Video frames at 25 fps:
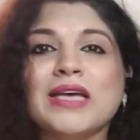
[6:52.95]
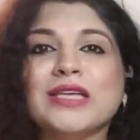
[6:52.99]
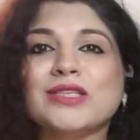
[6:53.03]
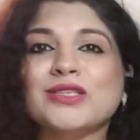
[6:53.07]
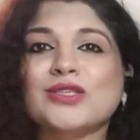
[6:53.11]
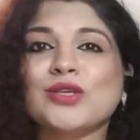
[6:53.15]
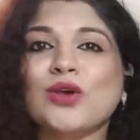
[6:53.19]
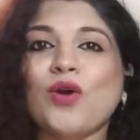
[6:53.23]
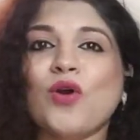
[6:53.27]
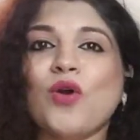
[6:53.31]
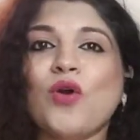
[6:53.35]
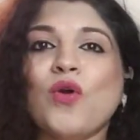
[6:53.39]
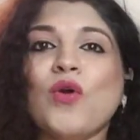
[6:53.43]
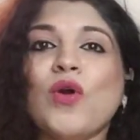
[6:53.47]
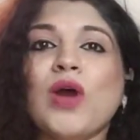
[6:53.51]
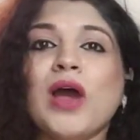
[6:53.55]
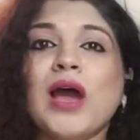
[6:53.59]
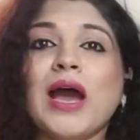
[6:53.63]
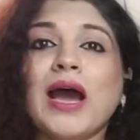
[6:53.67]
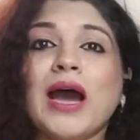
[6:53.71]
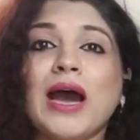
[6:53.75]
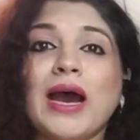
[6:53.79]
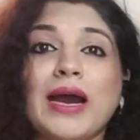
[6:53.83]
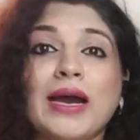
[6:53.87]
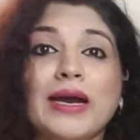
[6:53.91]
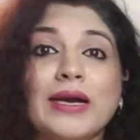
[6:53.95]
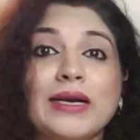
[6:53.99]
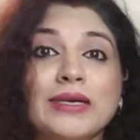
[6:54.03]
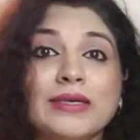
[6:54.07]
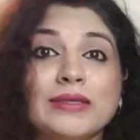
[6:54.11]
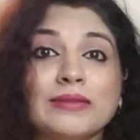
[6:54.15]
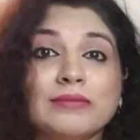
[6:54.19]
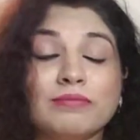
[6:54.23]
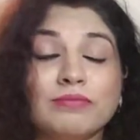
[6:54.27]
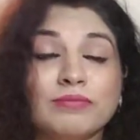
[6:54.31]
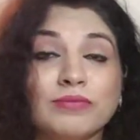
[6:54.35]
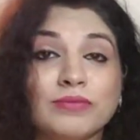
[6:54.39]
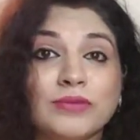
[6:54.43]
So
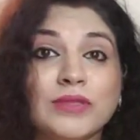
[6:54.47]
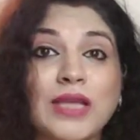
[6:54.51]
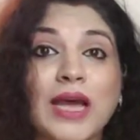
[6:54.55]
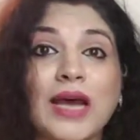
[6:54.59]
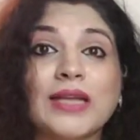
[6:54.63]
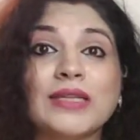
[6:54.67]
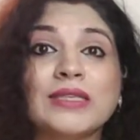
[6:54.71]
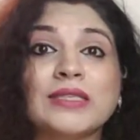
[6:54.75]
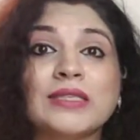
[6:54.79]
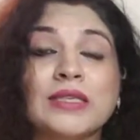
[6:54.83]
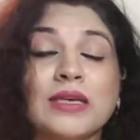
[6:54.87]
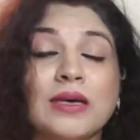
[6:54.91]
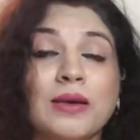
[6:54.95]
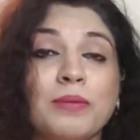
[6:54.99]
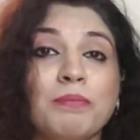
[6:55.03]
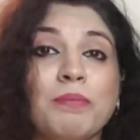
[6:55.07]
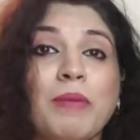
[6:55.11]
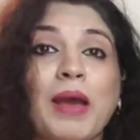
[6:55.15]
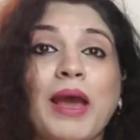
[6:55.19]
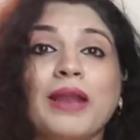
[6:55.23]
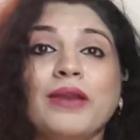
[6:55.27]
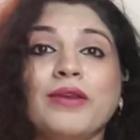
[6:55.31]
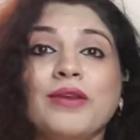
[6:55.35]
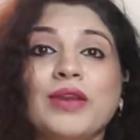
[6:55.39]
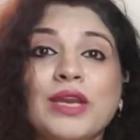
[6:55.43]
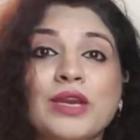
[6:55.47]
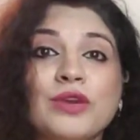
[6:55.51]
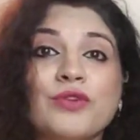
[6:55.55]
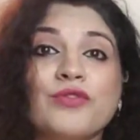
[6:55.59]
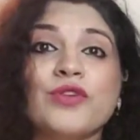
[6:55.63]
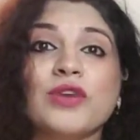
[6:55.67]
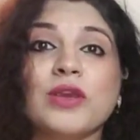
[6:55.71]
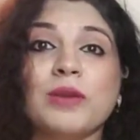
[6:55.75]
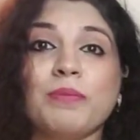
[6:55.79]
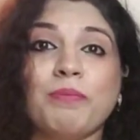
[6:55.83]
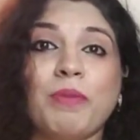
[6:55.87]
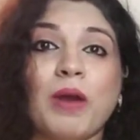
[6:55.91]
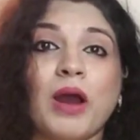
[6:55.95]
that's a
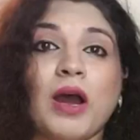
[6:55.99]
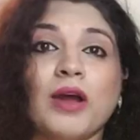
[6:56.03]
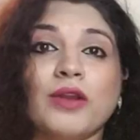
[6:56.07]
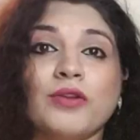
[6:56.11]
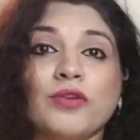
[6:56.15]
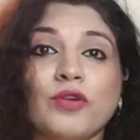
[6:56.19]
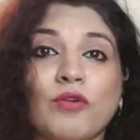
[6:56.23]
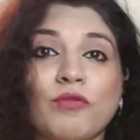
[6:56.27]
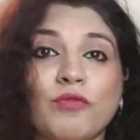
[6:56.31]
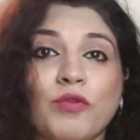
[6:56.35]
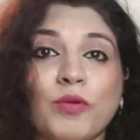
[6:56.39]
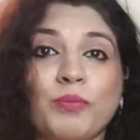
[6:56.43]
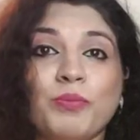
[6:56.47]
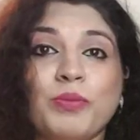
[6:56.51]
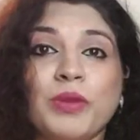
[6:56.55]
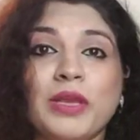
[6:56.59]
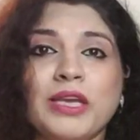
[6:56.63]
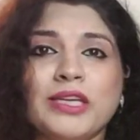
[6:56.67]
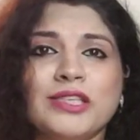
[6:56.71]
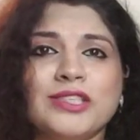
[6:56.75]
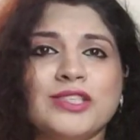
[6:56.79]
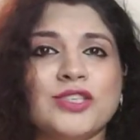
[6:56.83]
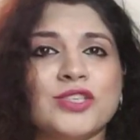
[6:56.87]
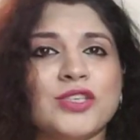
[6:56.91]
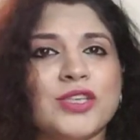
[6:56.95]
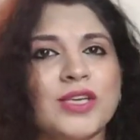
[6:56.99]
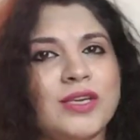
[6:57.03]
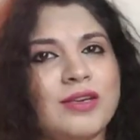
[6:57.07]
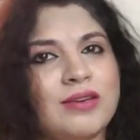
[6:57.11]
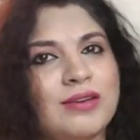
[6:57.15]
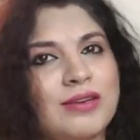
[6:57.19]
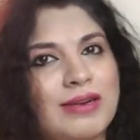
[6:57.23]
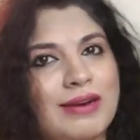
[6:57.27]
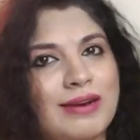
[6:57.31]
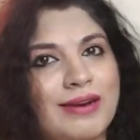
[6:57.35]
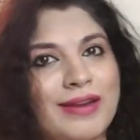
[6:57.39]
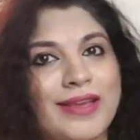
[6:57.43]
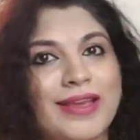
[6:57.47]
mandatory part of a
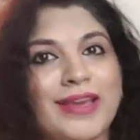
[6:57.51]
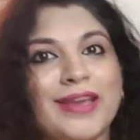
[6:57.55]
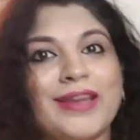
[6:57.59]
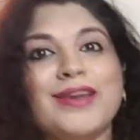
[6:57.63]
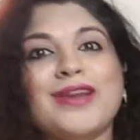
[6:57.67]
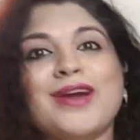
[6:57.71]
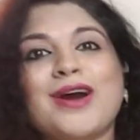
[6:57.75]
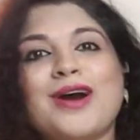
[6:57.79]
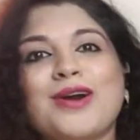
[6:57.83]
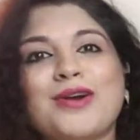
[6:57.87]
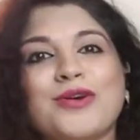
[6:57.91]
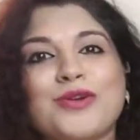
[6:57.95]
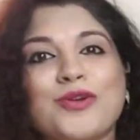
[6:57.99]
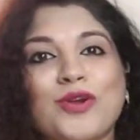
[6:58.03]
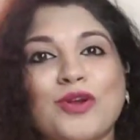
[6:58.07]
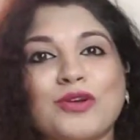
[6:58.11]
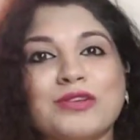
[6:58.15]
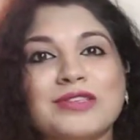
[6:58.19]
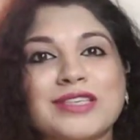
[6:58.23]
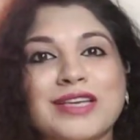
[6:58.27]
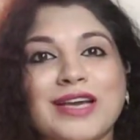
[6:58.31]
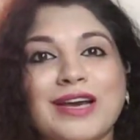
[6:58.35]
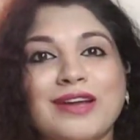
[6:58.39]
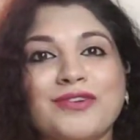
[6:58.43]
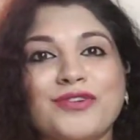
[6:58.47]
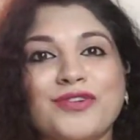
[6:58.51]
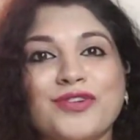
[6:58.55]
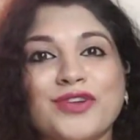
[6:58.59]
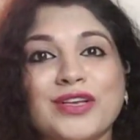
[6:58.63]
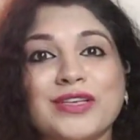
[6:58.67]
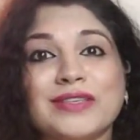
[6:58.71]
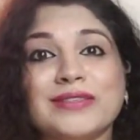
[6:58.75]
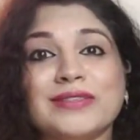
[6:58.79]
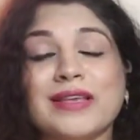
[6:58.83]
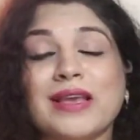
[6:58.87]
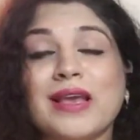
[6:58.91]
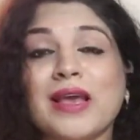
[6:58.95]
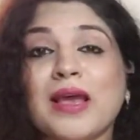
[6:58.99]
PhD, again, across
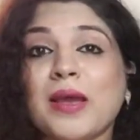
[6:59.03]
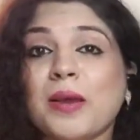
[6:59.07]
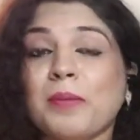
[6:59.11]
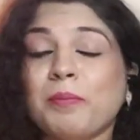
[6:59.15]
countries.